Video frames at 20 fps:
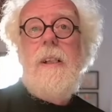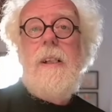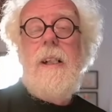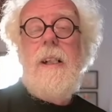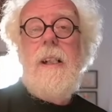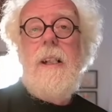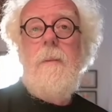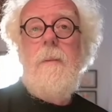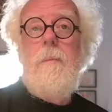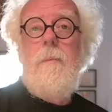
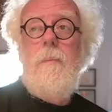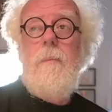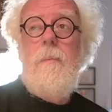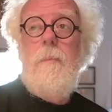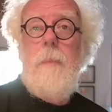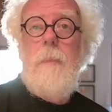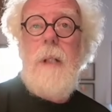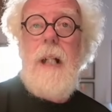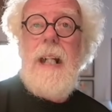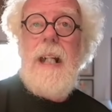
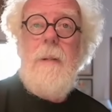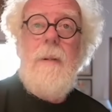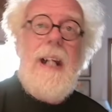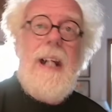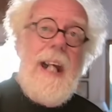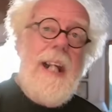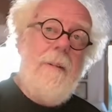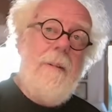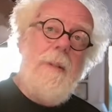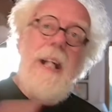But
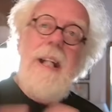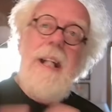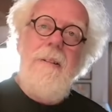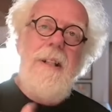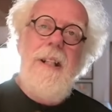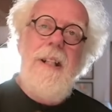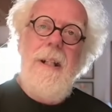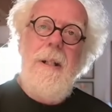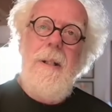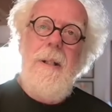anyway,
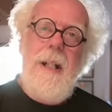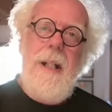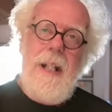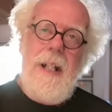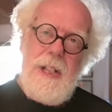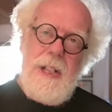I